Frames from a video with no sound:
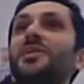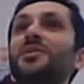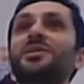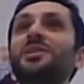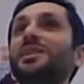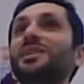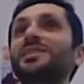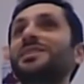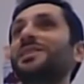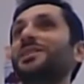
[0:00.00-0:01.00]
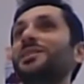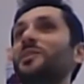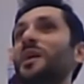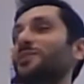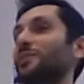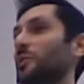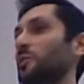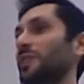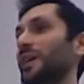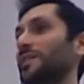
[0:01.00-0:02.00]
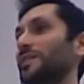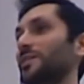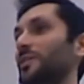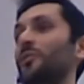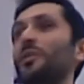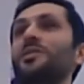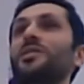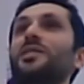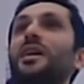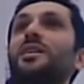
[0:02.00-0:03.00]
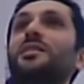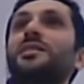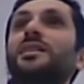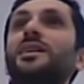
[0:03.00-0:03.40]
It's not going to go back to the old days of one society.